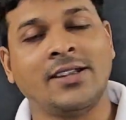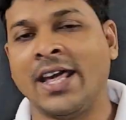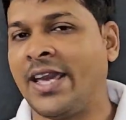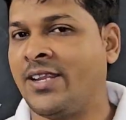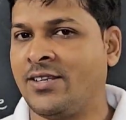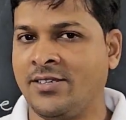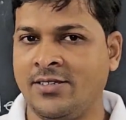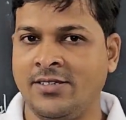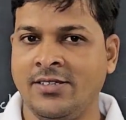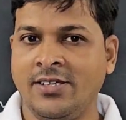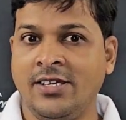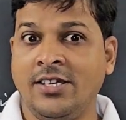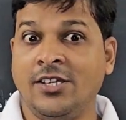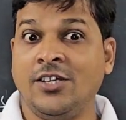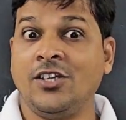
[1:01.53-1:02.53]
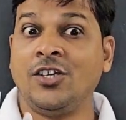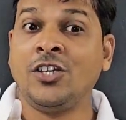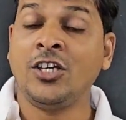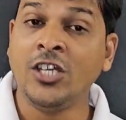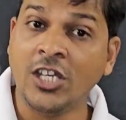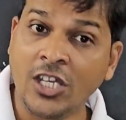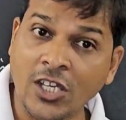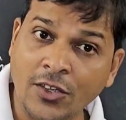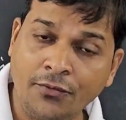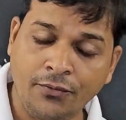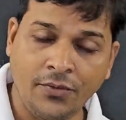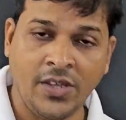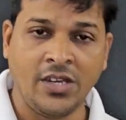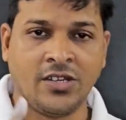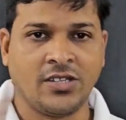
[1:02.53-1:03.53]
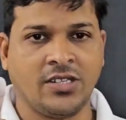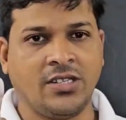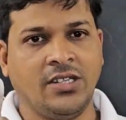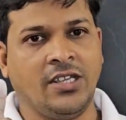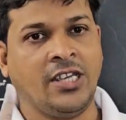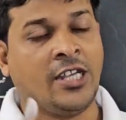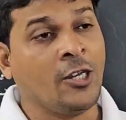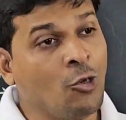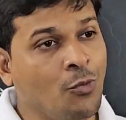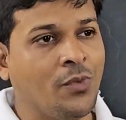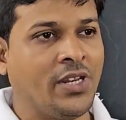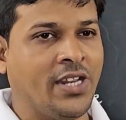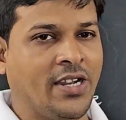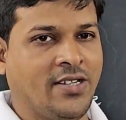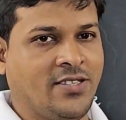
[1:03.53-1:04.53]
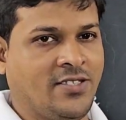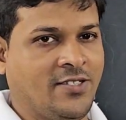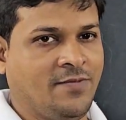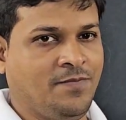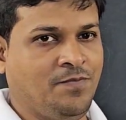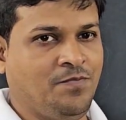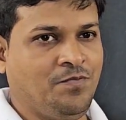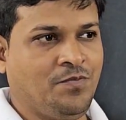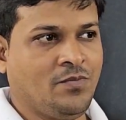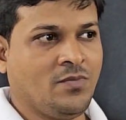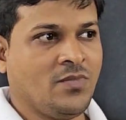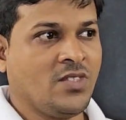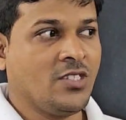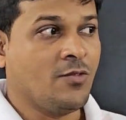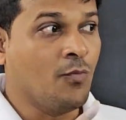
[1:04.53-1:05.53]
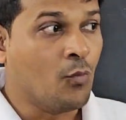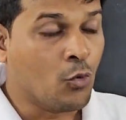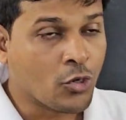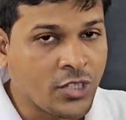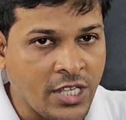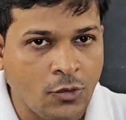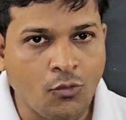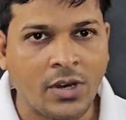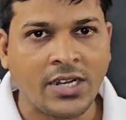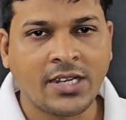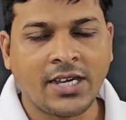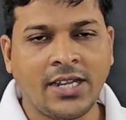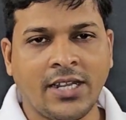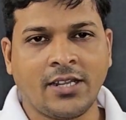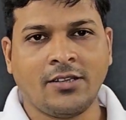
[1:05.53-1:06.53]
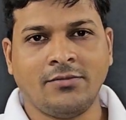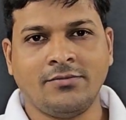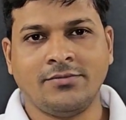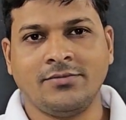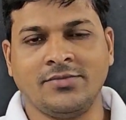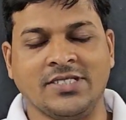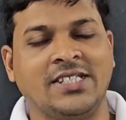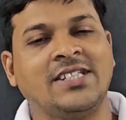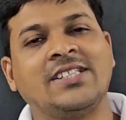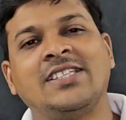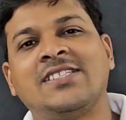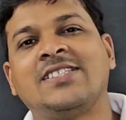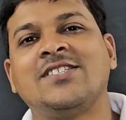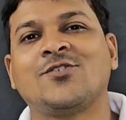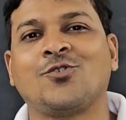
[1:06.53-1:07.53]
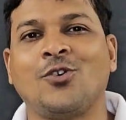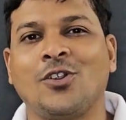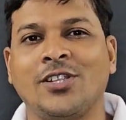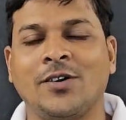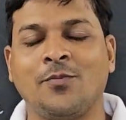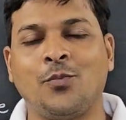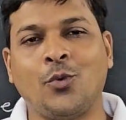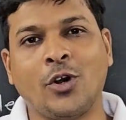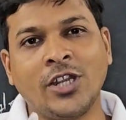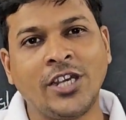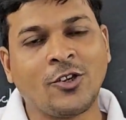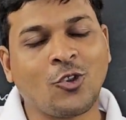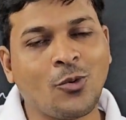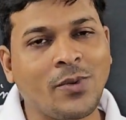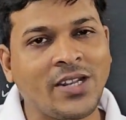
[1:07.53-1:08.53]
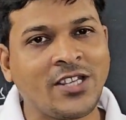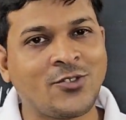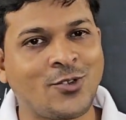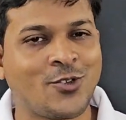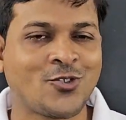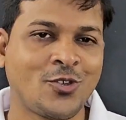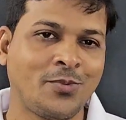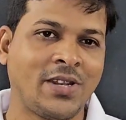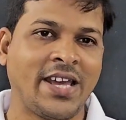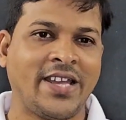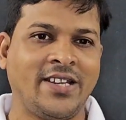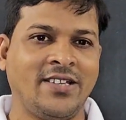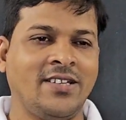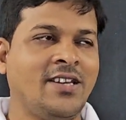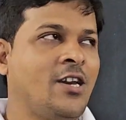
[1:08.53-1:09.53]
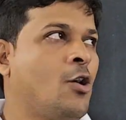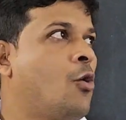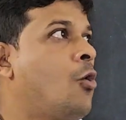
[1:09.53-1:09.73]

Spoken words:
light. If it illuminates more than one color, then this is called the polychromatic source of light.